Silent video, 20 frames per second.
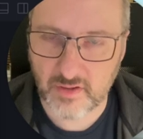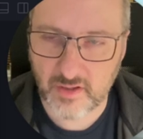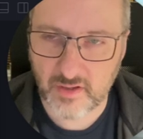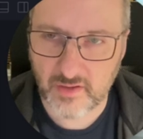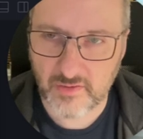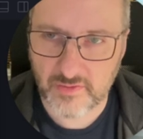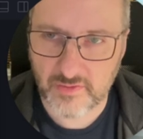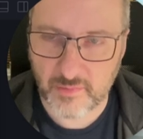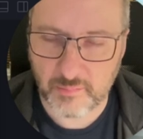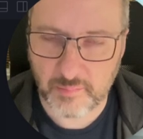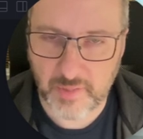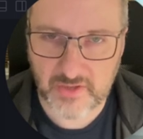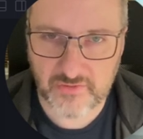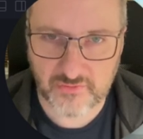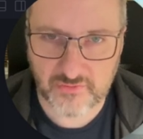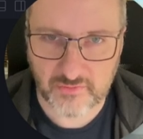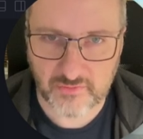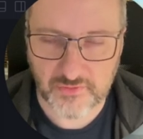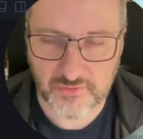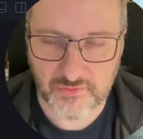the best of
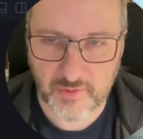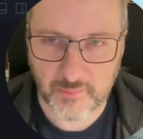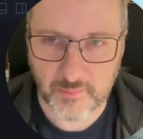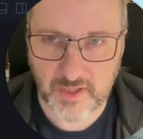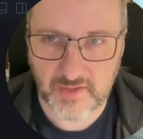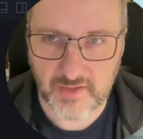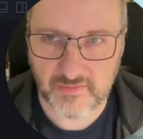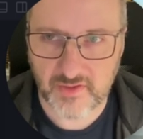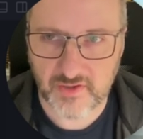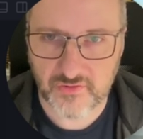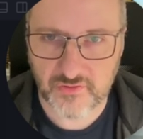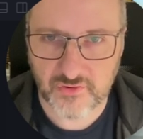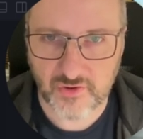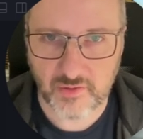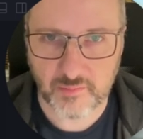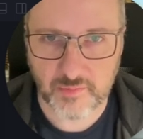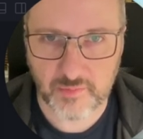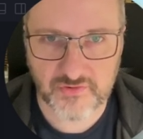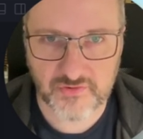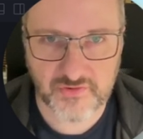us can make these sort of
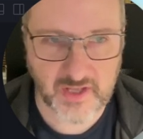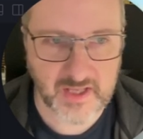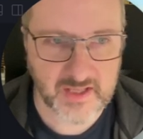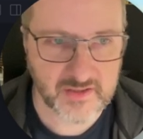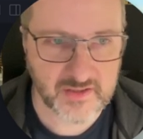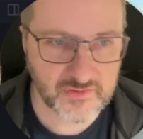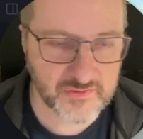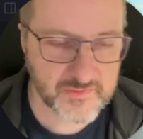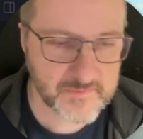mistakes.